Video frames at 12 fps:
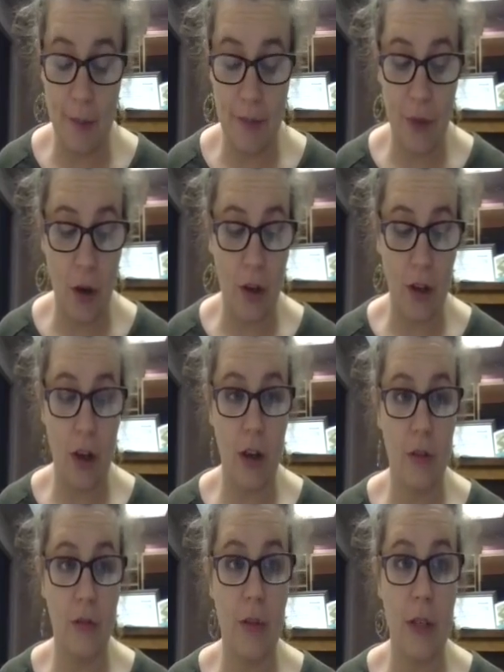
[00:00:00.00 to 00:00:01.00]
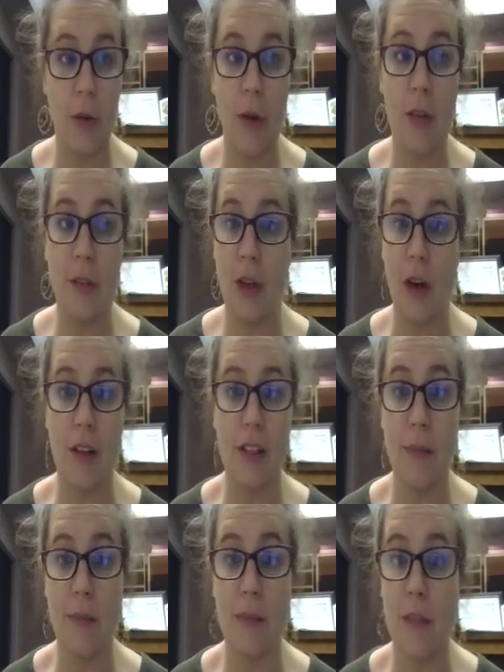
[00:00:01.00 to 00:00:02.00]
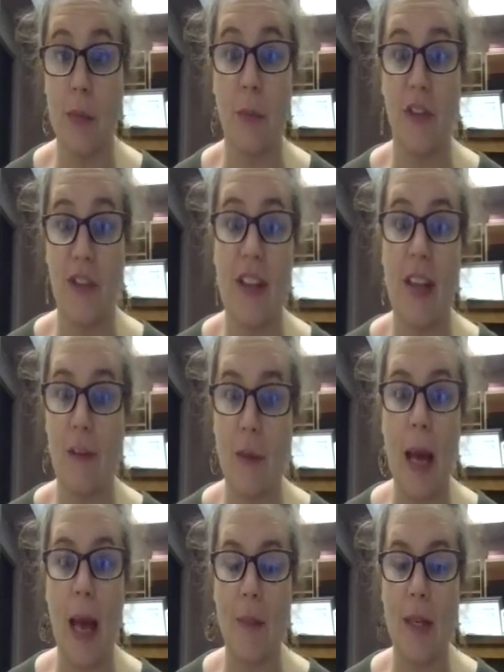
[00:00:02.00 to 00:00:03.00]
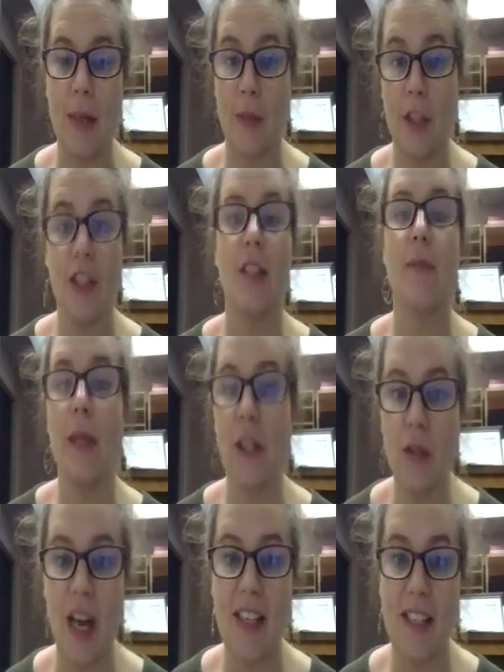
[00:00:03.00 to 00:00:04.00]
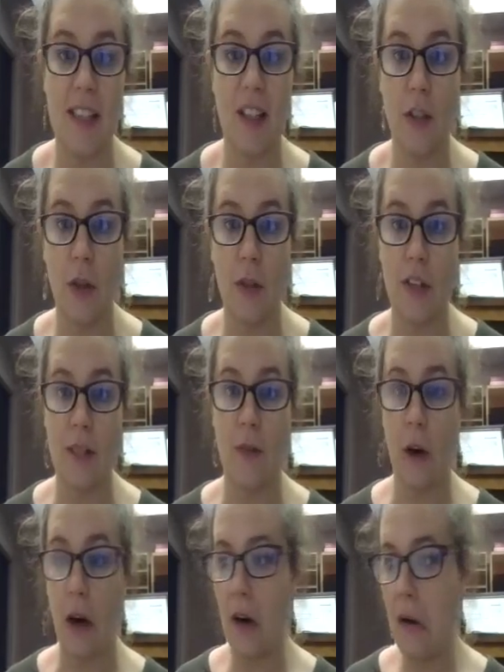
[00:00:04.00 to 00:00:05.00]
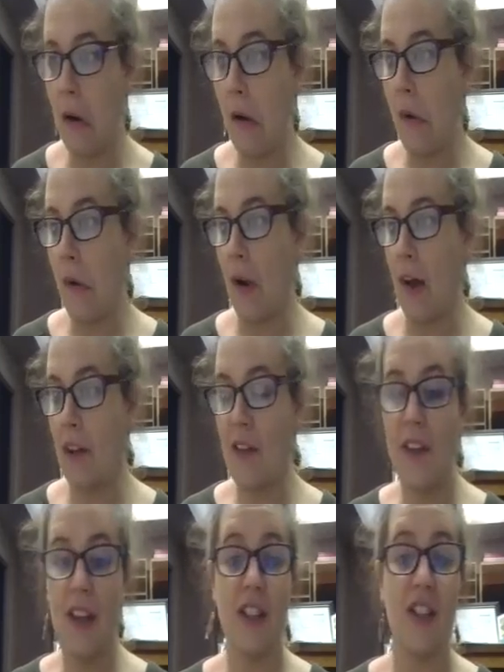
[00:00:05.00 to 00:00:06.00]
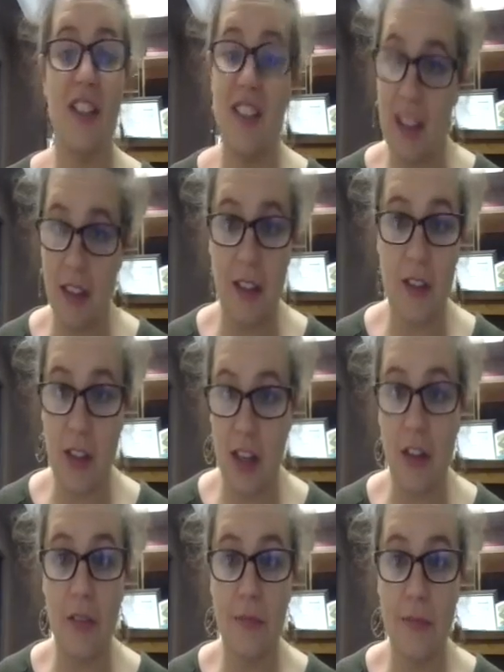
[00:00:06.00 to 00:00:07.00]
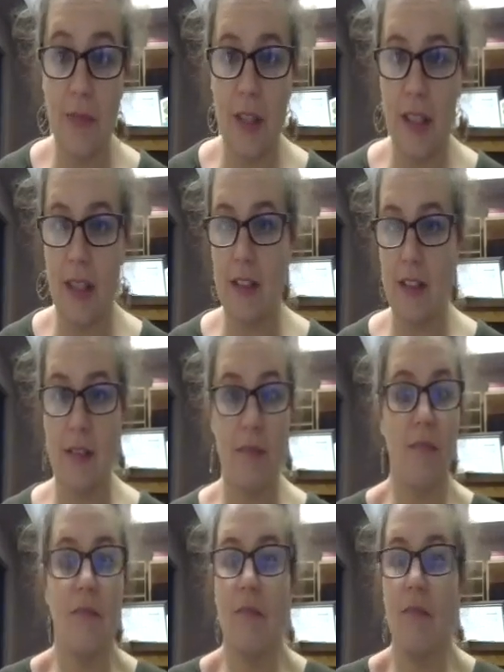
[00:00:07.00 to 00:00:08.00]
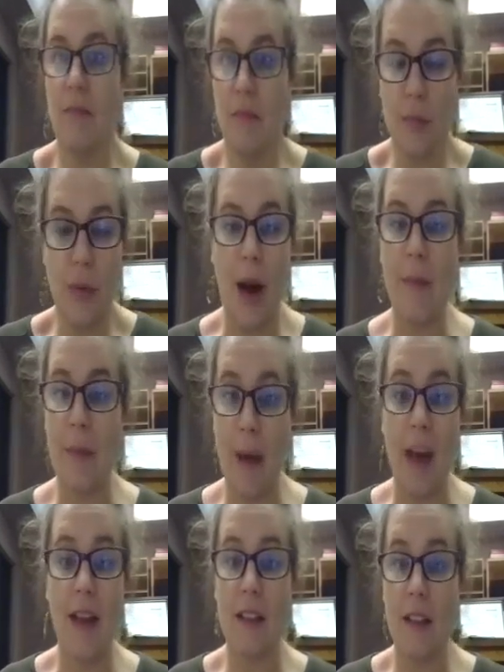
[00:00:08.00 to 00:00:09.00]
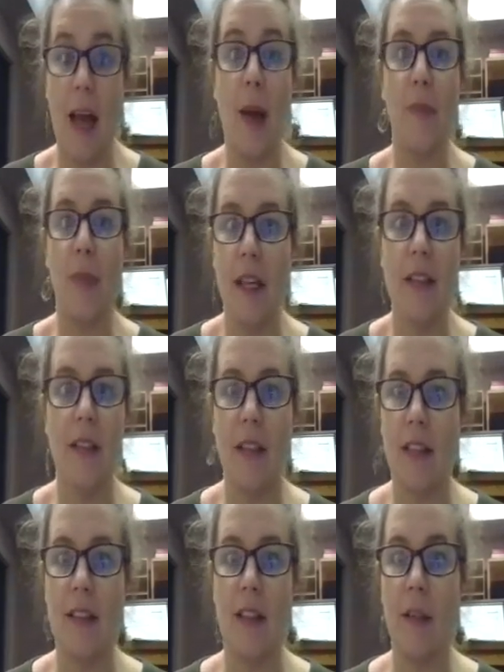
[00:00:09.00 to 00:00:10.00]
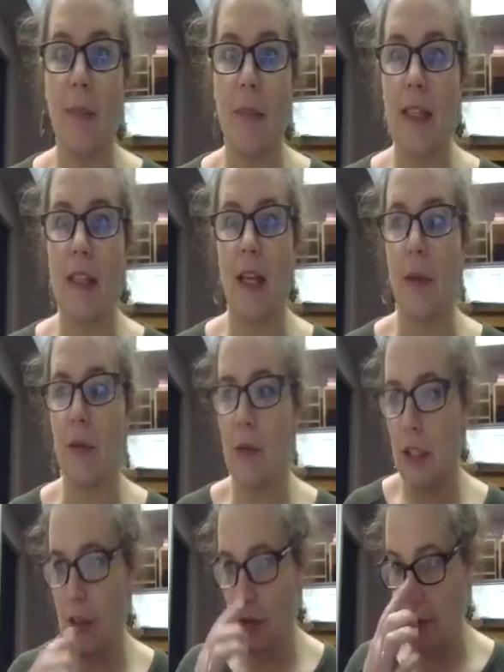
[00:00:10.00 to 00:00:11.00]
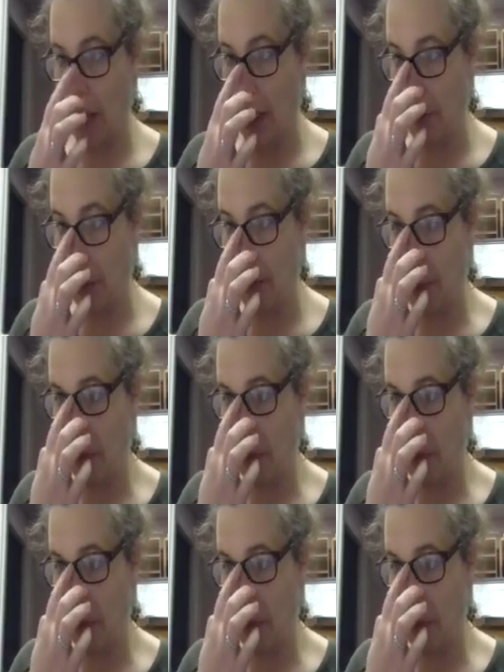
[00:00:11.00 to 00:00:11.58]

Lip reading: fought incredibly hard to prevent that from happening, but she's being tried as an adult thus far. The fact that she's still in jail is problematic at best. That's the best language we could use for that one.